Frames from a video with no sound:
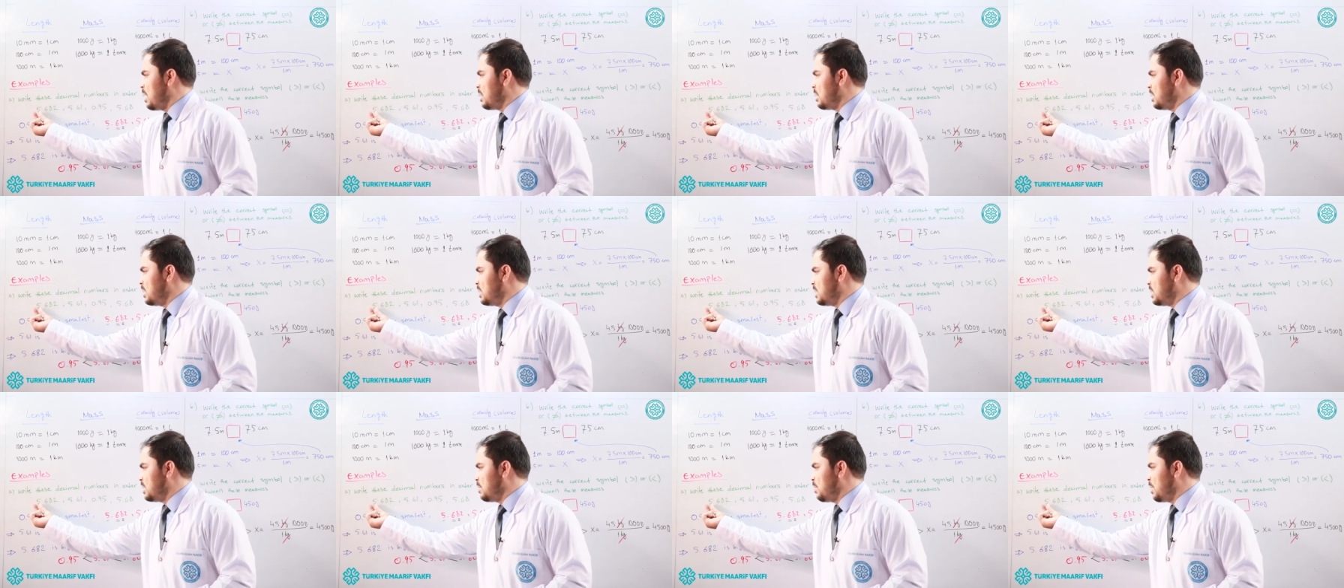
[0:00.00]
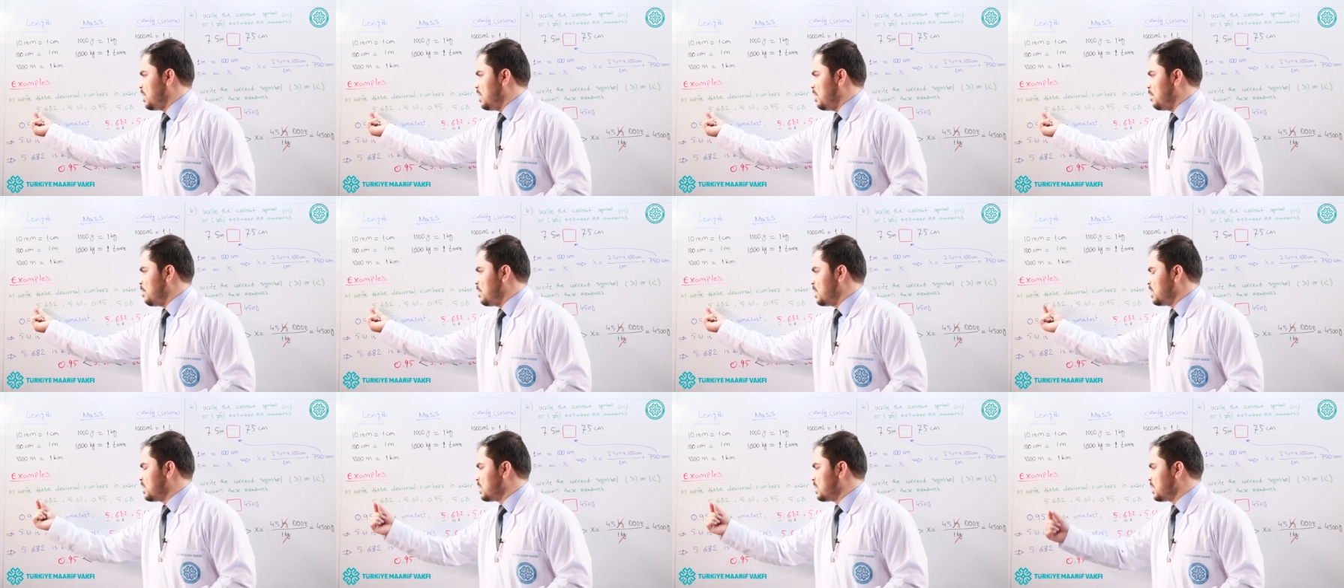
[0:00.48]
the decimal
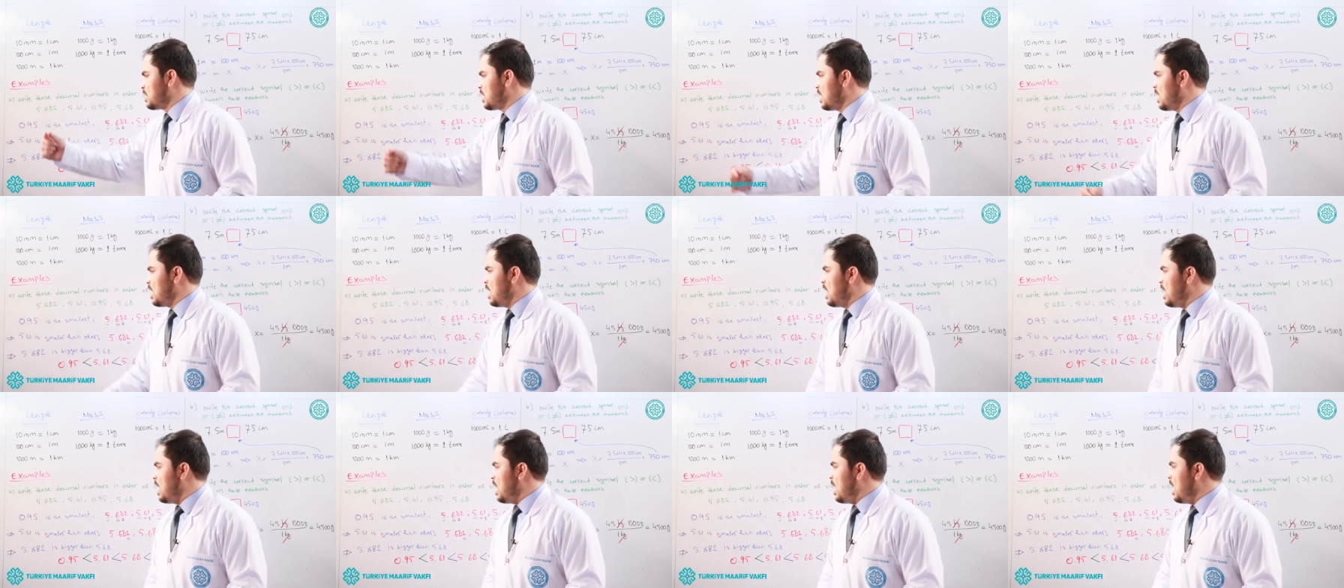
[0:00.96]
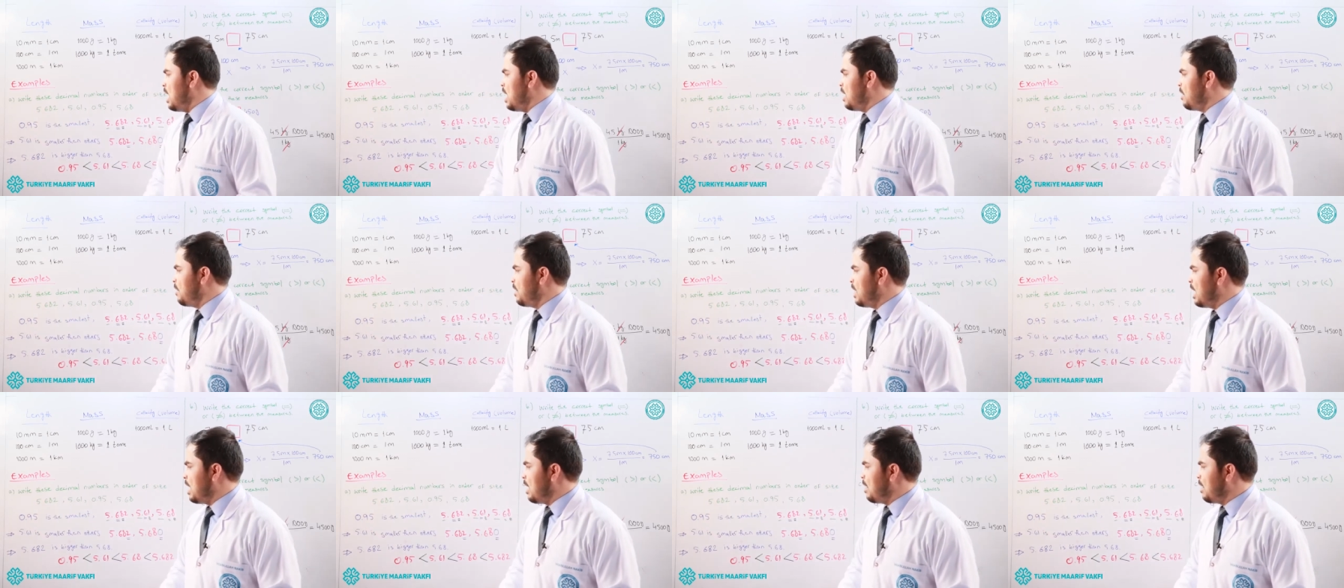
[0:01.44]
numbers.
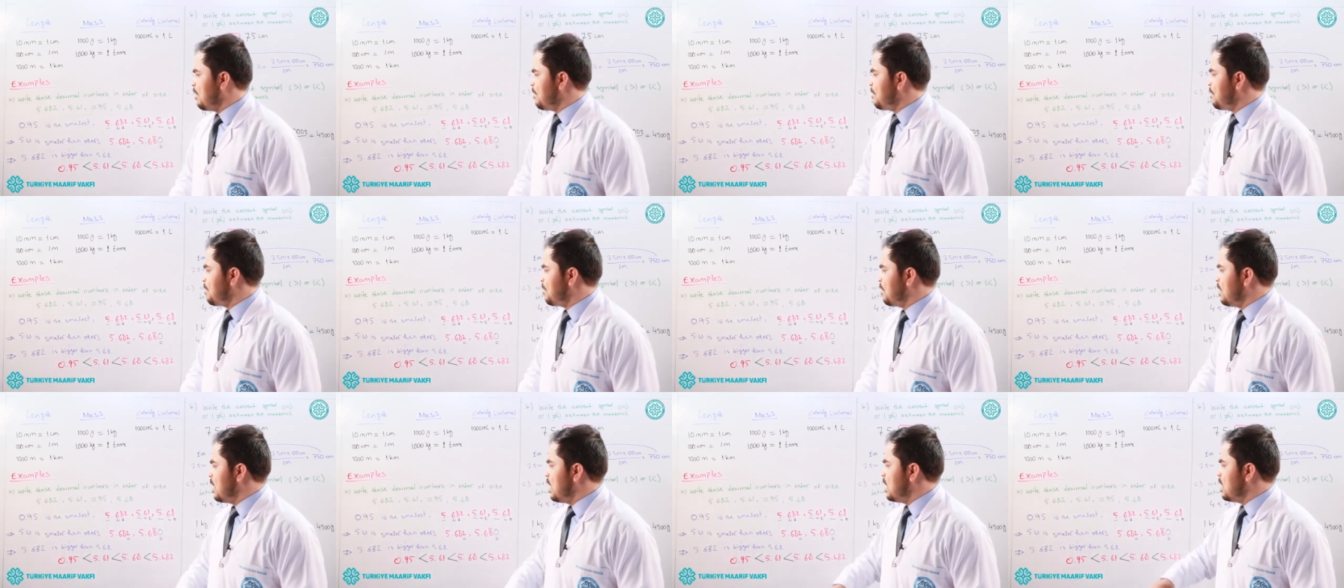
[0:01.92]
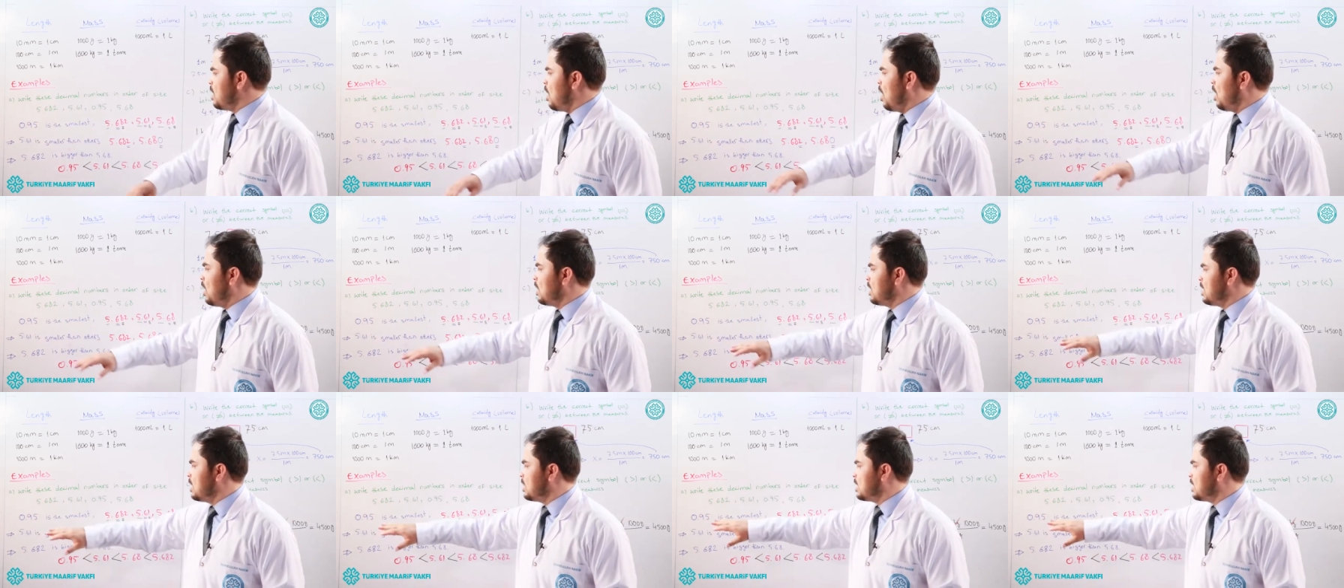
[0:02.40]
Here we have in
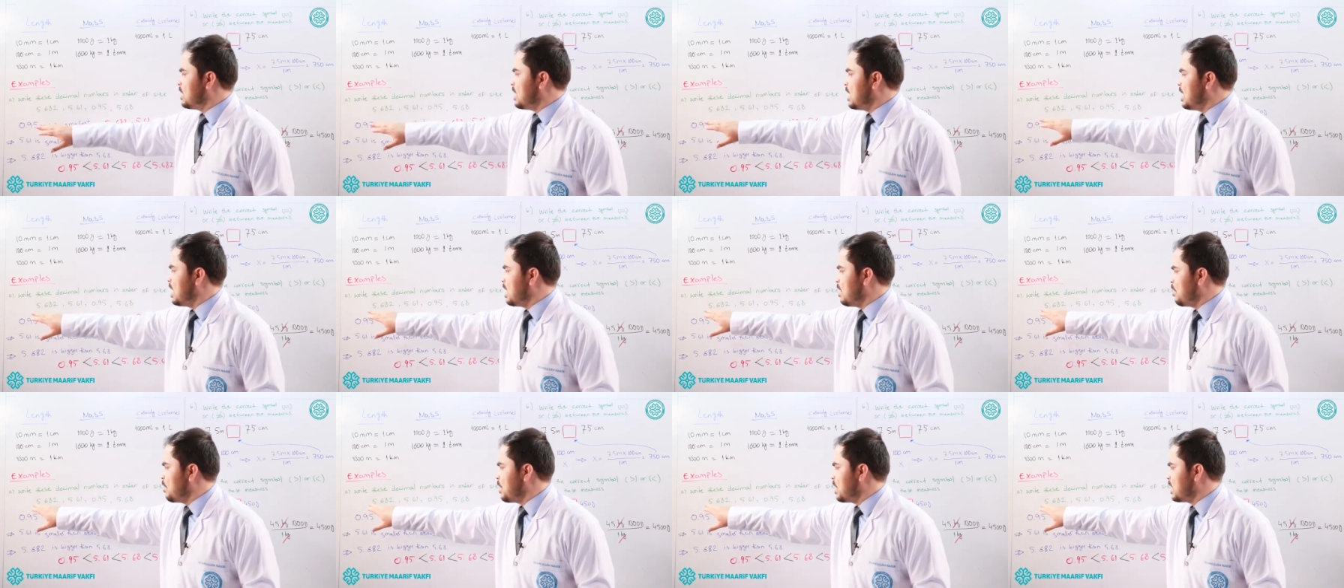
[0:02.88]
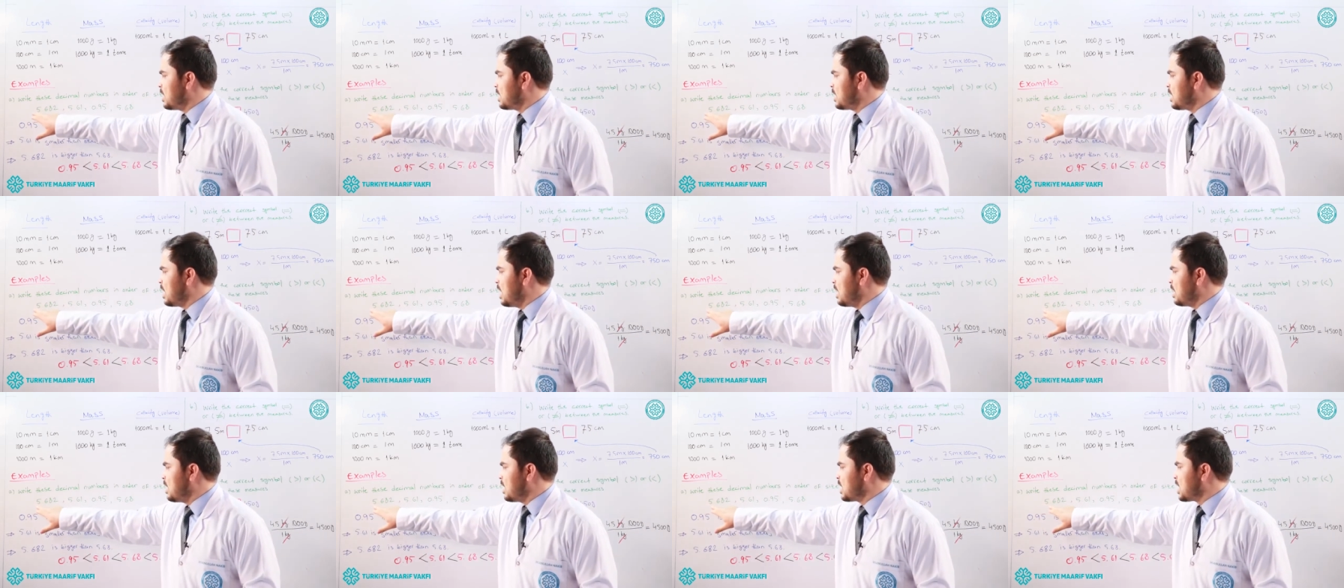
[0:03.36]
all these three numbers,